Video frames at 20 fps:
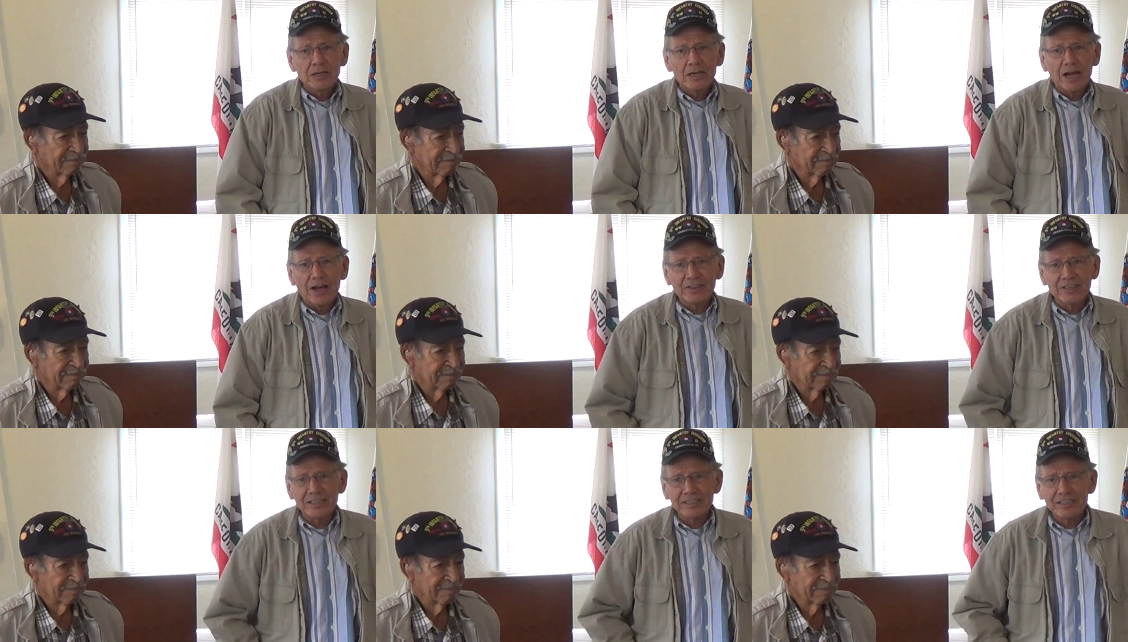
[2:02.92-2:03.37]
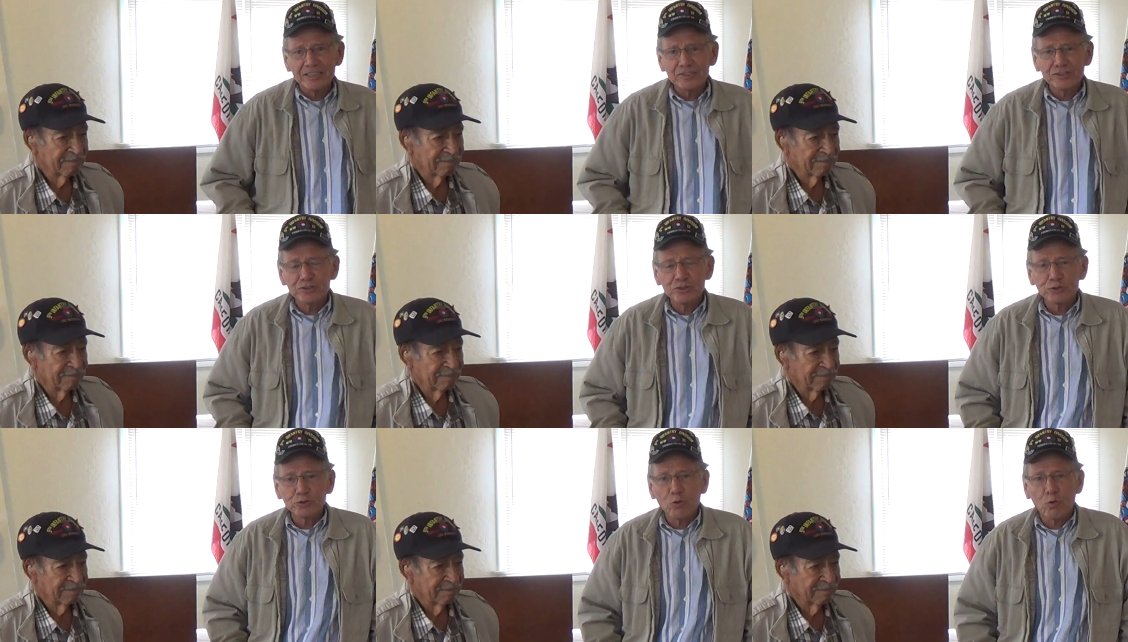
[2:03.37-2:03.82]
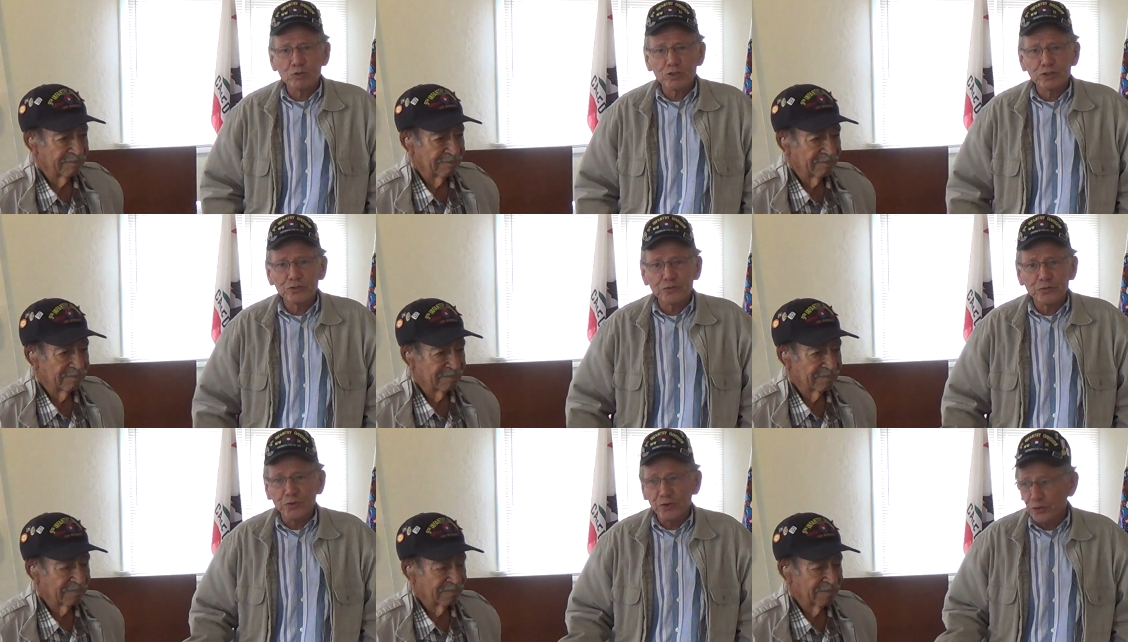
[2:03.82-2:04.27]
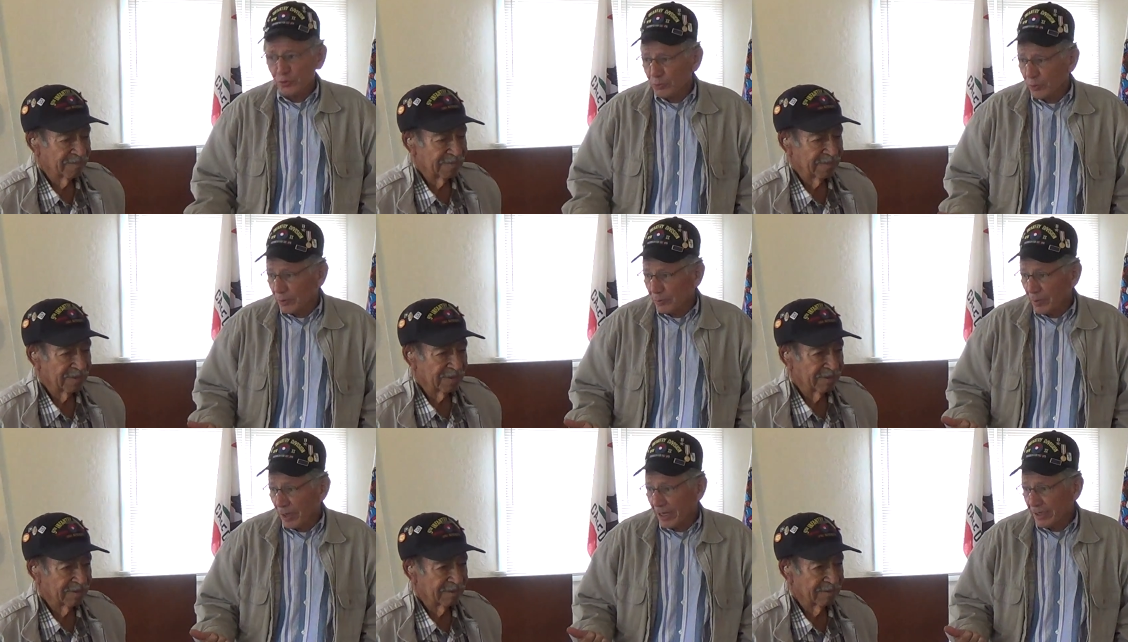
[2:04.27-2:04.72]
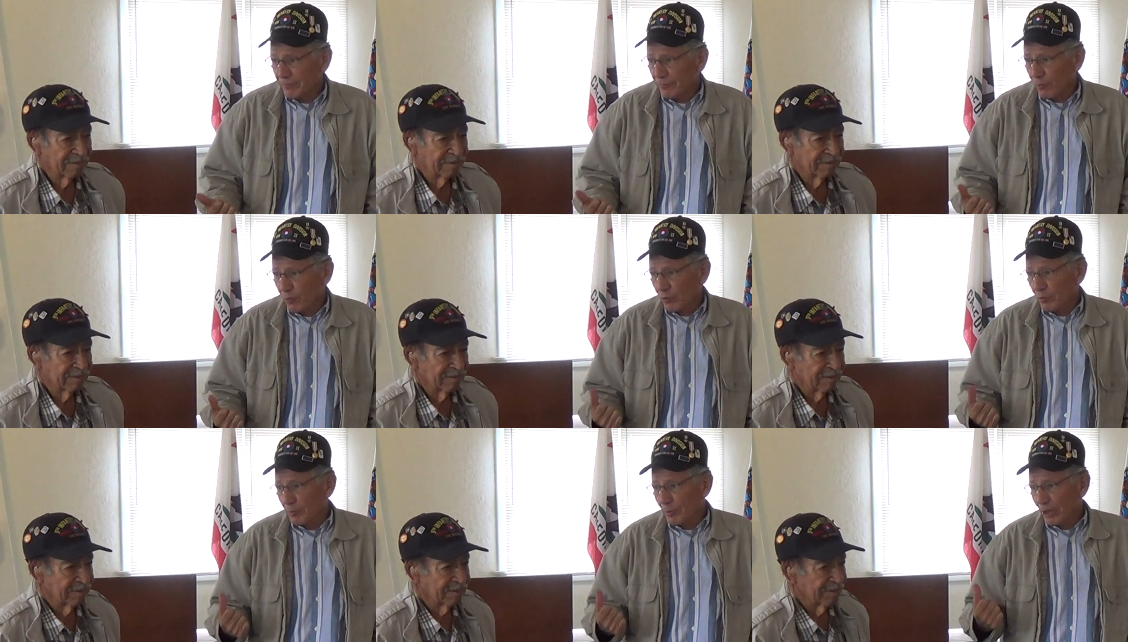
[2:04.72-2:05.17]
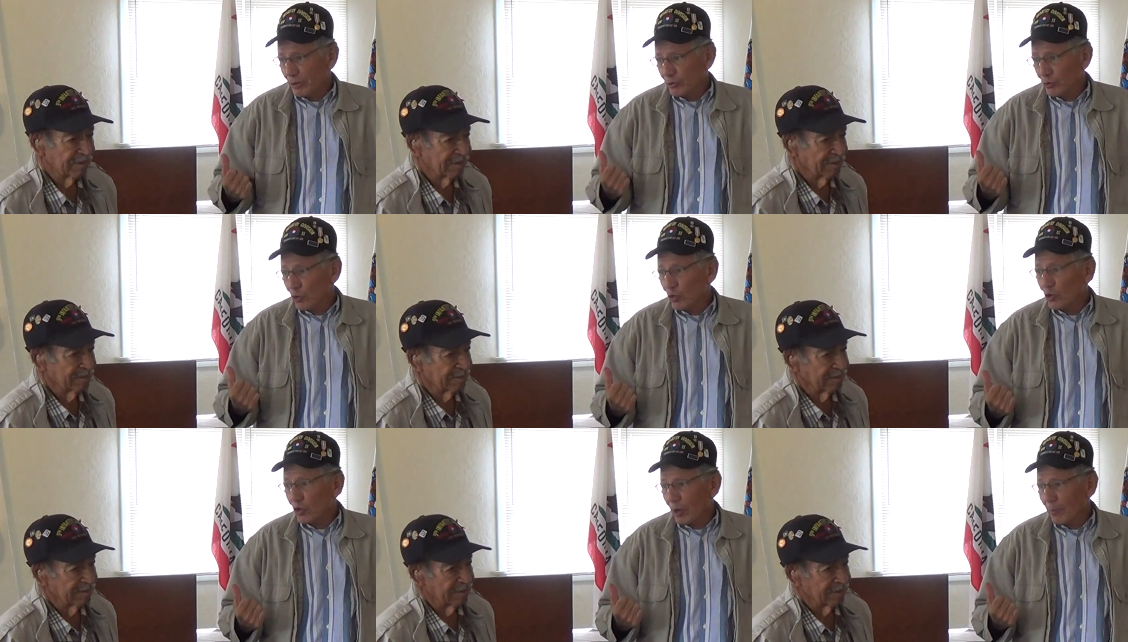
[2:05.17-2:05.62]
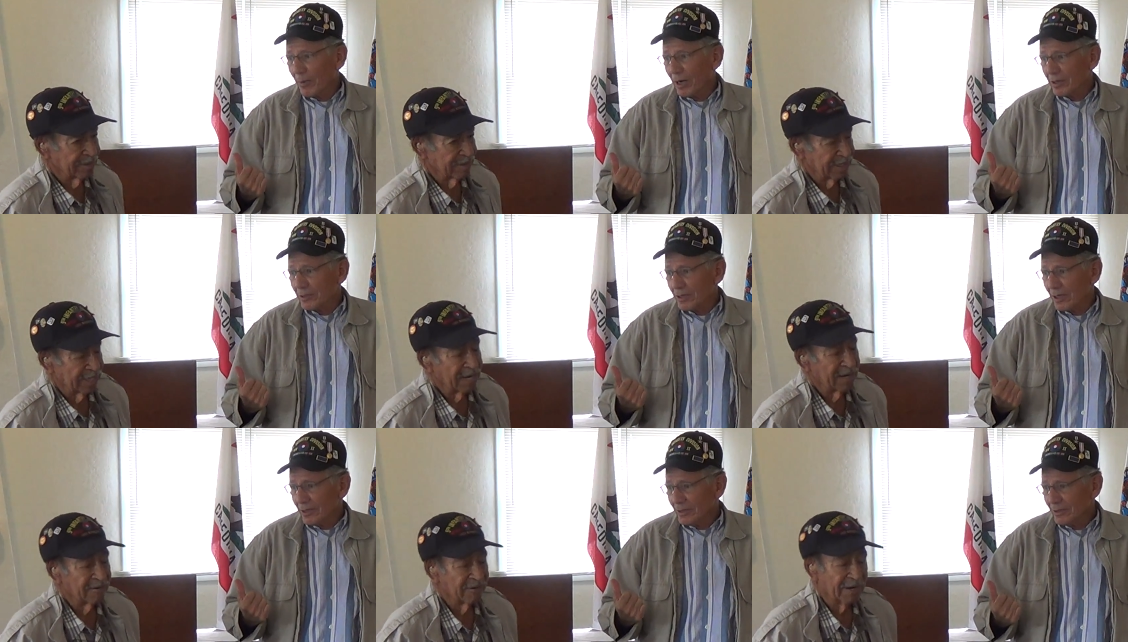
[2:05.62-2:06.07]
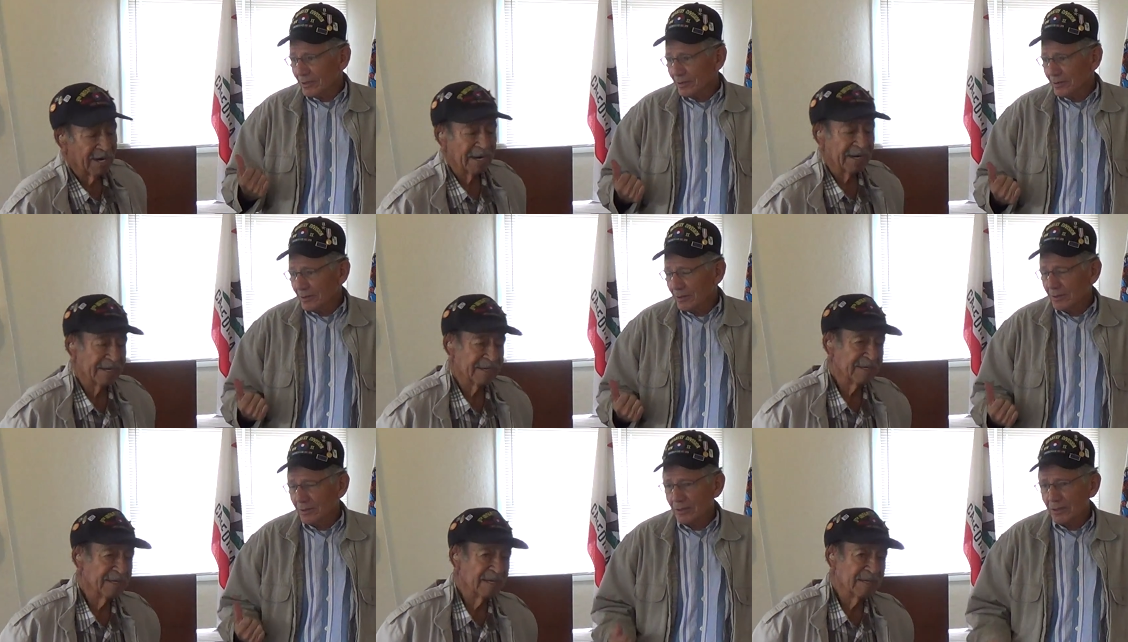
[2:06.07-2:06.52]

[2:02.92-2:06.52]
Speaker 1: I think this is Tony's first one, right? For yeah. Rancho Cucamonga? Yeah.